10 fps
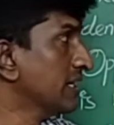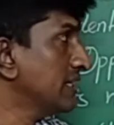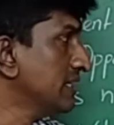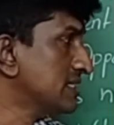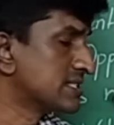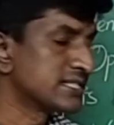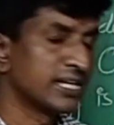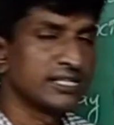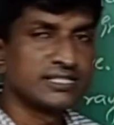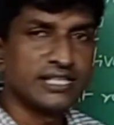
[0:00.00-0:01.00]
These
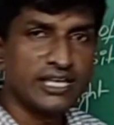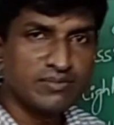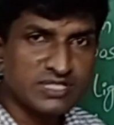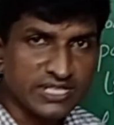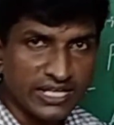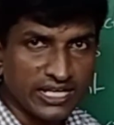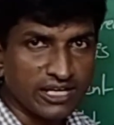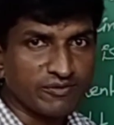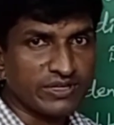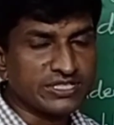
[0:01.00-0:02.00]
same sign
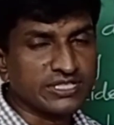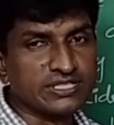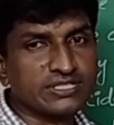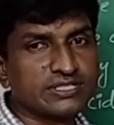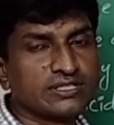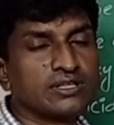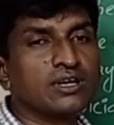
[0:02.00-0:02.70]
conventions